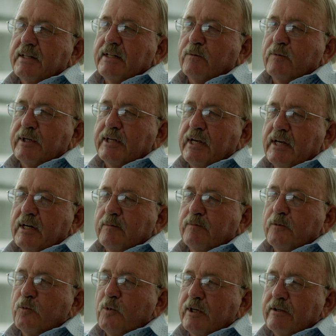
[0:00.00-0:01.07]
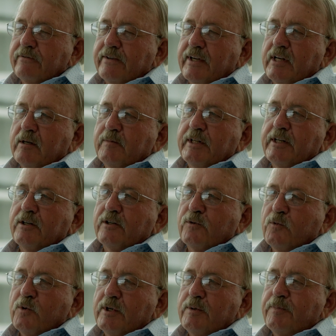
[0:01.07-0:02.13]
that would help one family
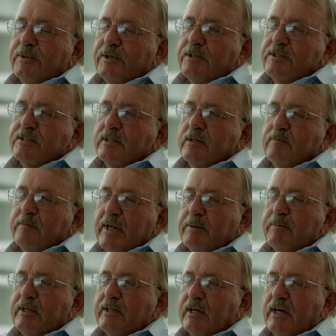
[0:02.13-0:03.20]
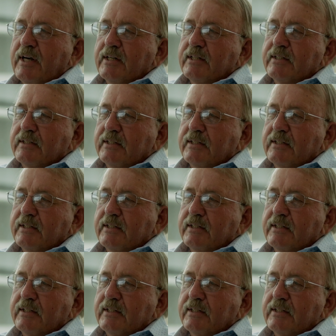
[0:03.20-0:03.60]
or one person maybe not